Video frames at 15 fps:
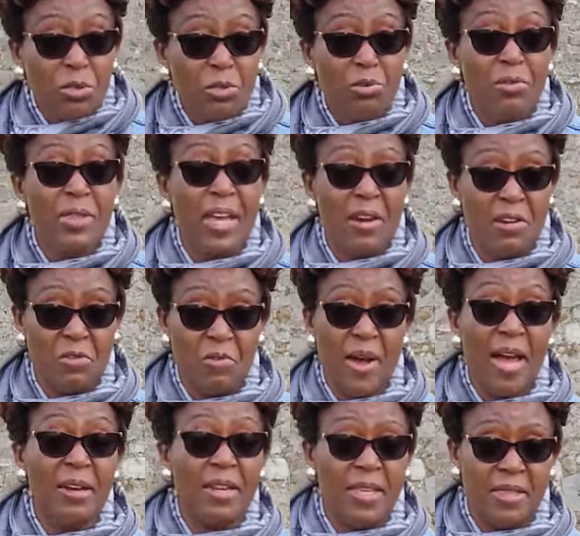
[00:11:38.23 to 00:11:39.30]
also, they are
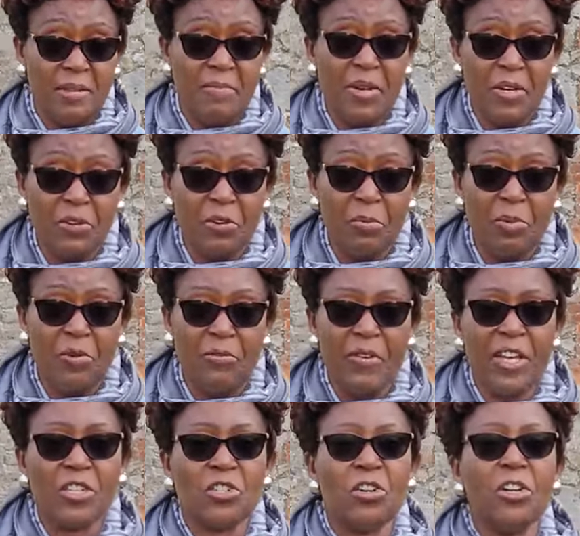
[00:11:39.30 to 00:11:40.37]
required in the medical
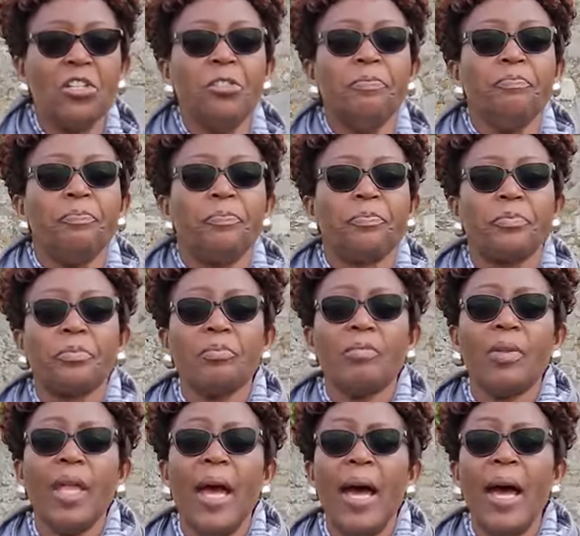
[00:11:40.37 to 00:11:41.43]
profession.
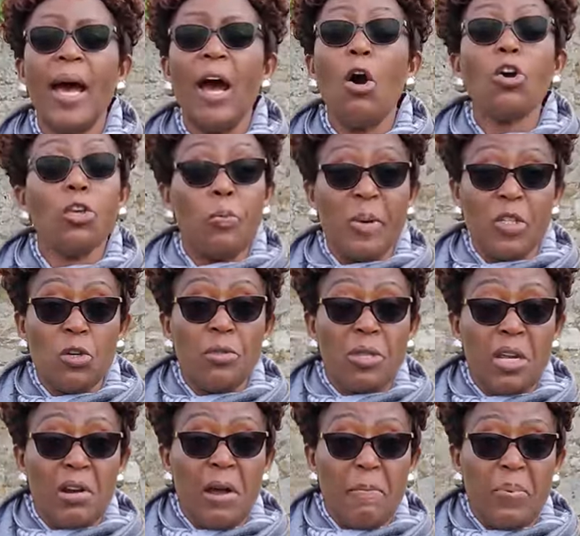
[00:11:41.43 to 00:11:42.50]
Occupation
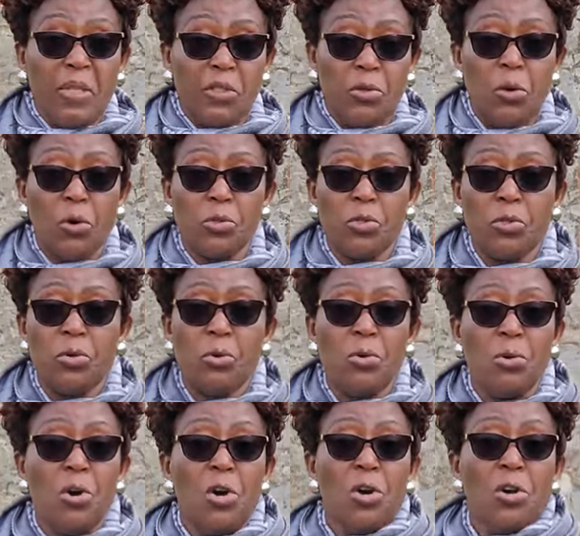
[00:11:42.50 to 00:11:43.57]
therapists
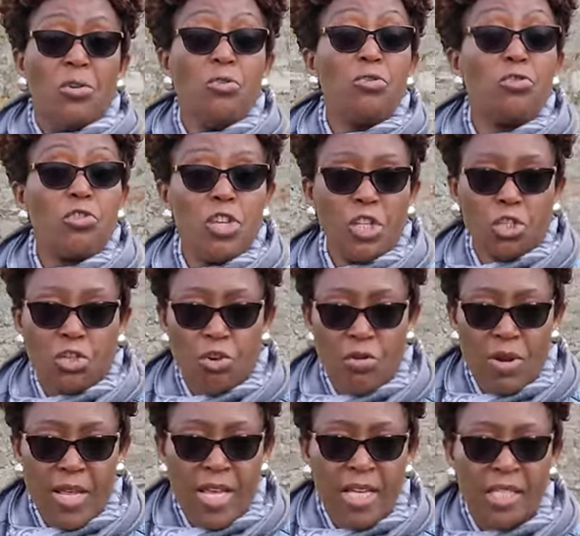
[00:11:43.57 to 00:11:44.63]
also,
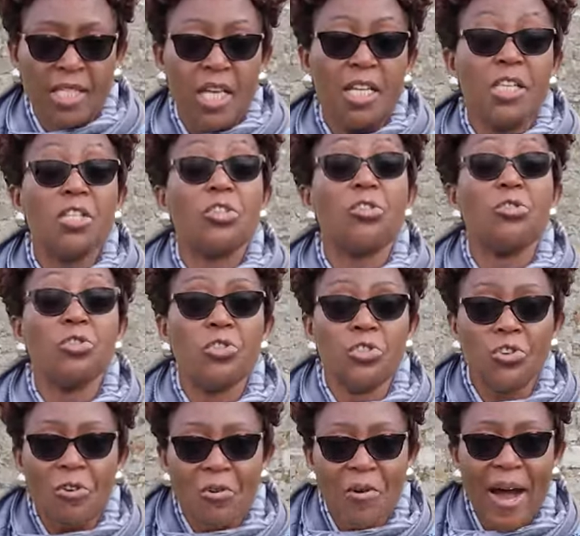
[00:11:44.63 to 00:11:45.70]
nutritionists,
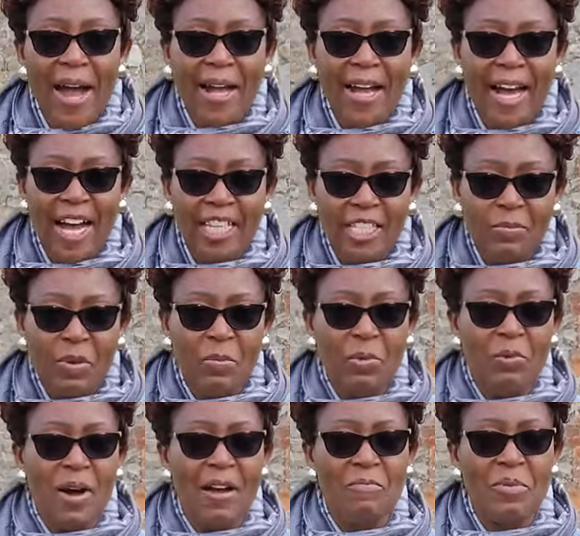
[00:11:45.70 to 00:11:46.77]
social workers,
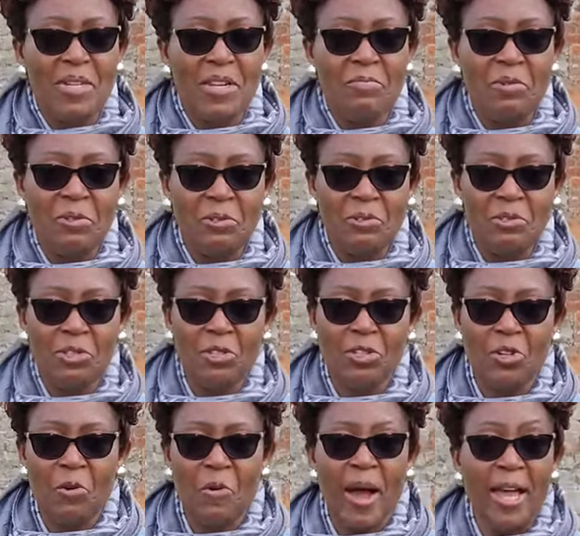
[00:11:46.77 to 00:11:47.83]
people who have been able to do
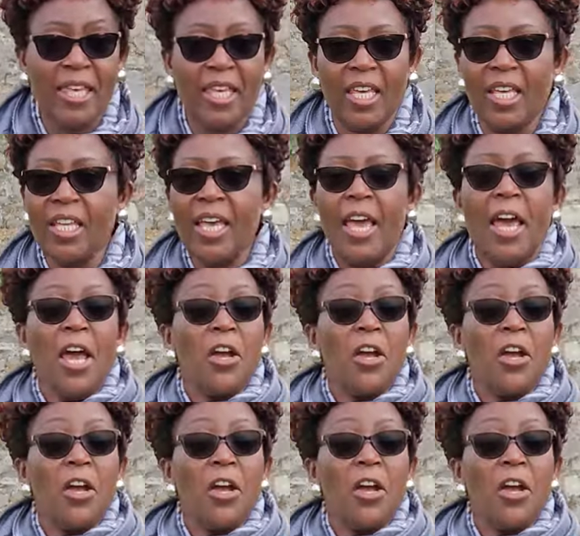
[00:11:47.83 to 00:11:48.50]
social working,